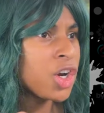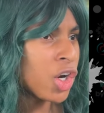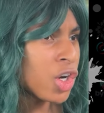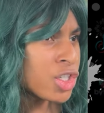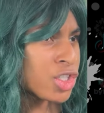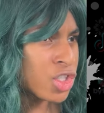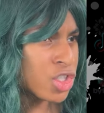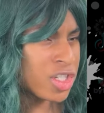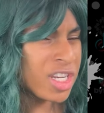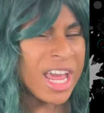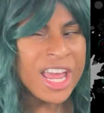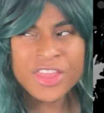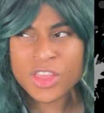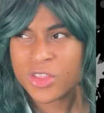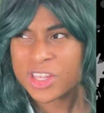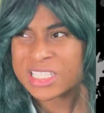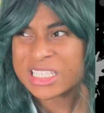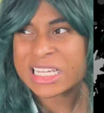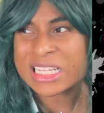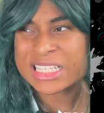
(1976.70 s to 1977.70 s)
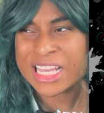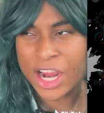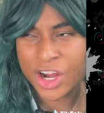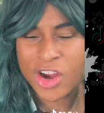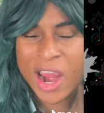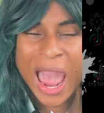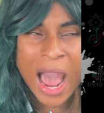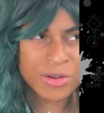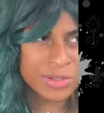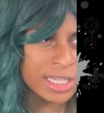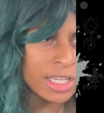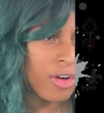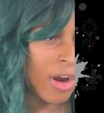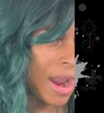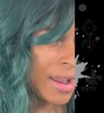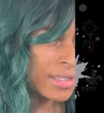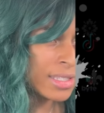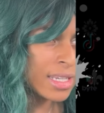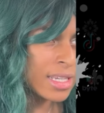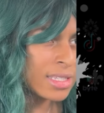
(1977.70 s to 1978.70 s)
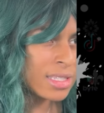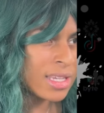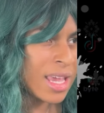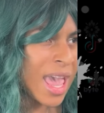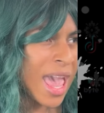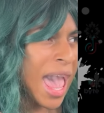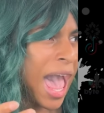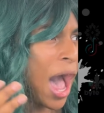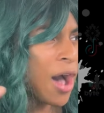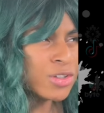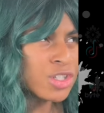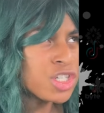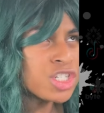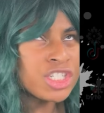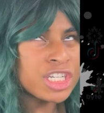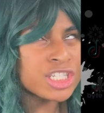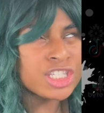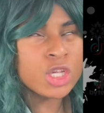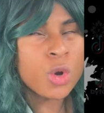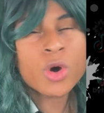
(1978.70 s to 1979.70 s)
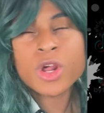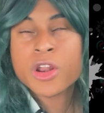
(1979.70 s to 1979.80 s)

Girls, did you not know there's an entire housing crisis? Housing is just so